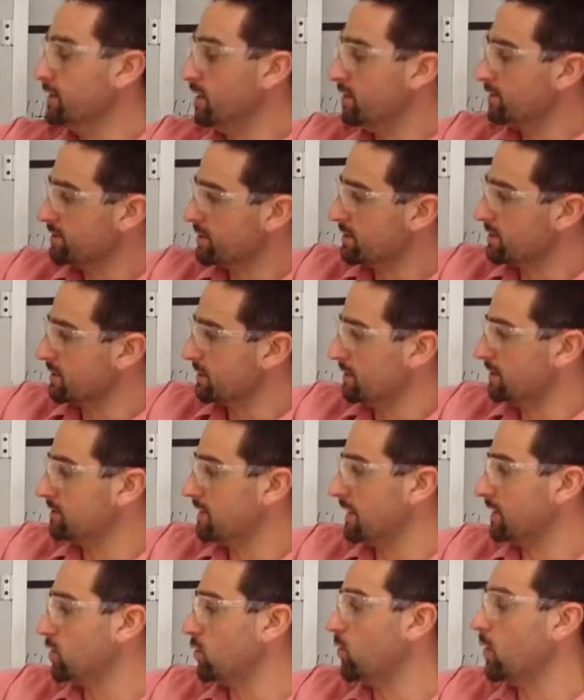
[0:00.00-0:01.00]
Now this is going to
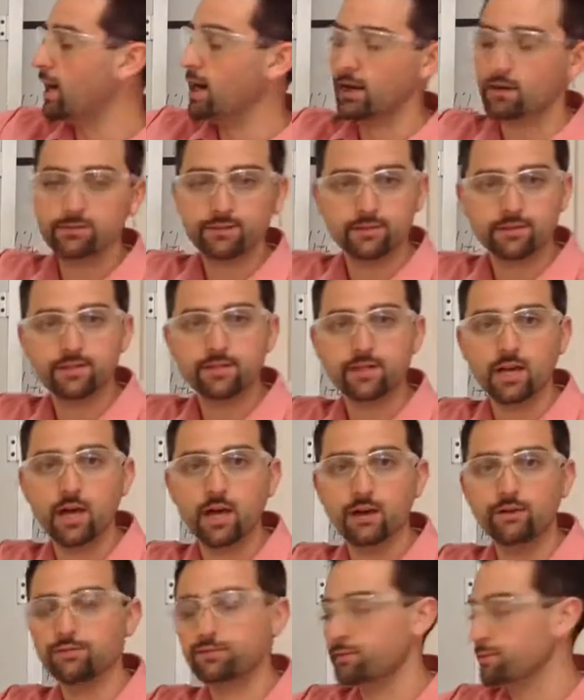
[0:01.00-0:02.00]
take a while to
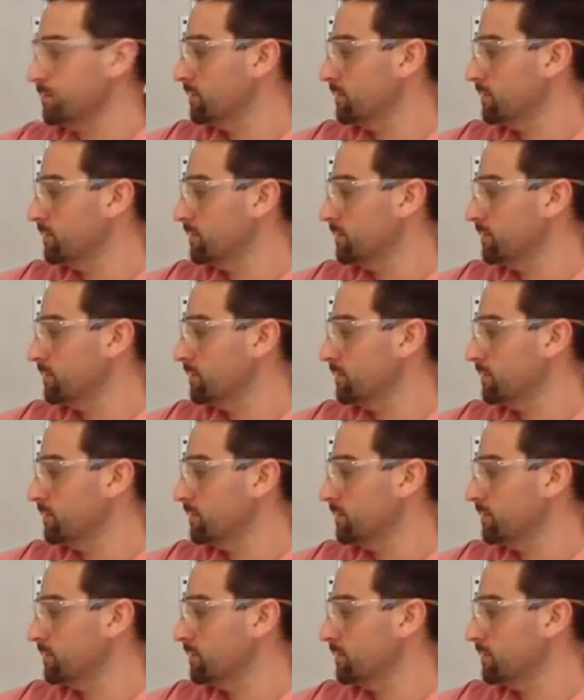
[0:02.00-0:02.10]
dissolve,